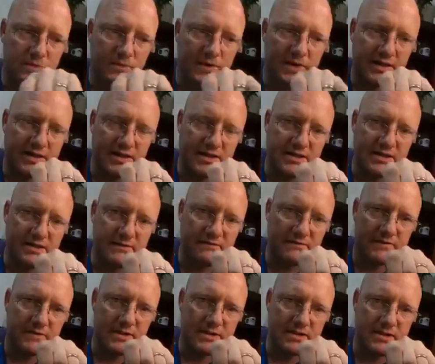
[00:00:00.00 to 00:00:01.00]
we can
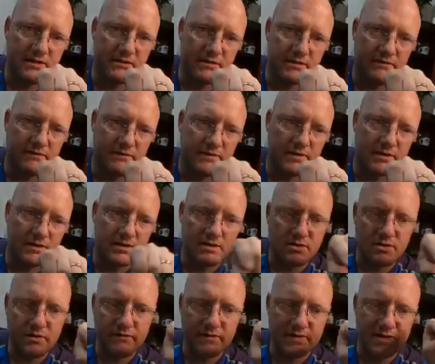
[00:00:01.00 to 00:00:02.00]
sift this even further.
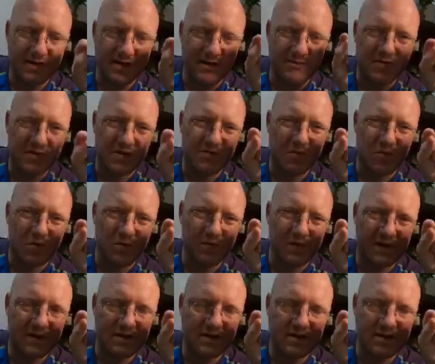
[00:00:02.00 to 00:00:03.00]
So if there's some small
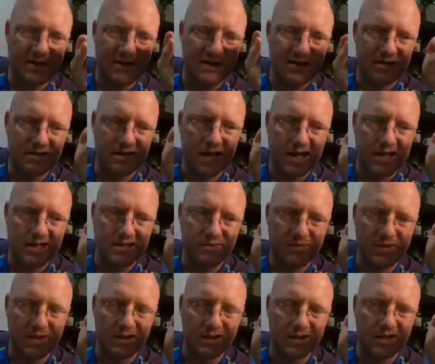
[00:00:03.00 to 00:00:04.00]
pieces that
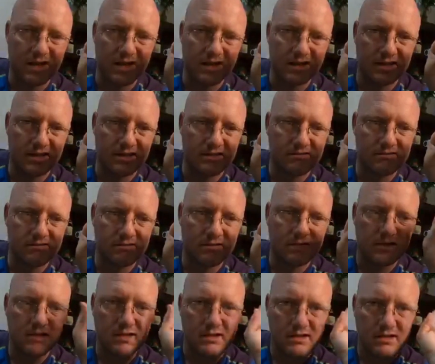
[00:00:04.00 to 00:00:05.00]
hasn't been grinded,
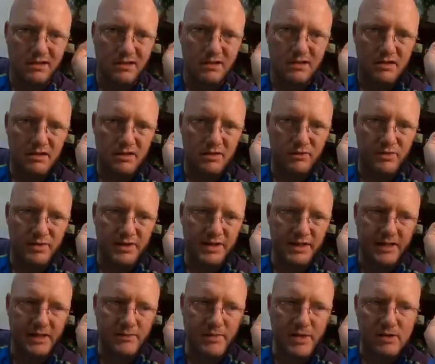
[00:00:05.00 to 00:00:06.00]
we
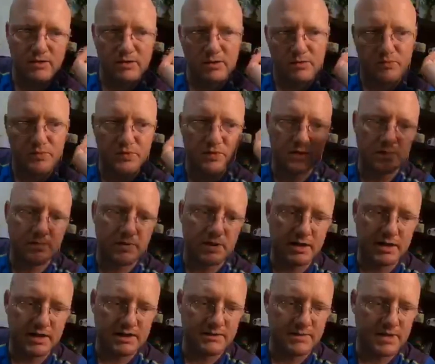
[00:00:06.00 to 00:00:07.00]
take them out and put them in
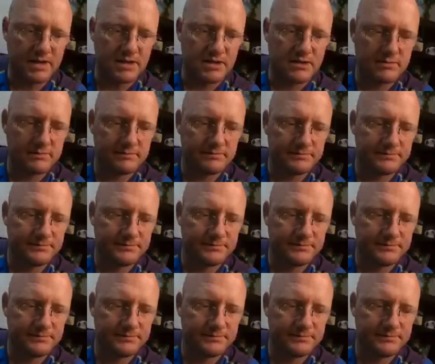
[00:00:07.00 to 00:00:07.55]
the next batch.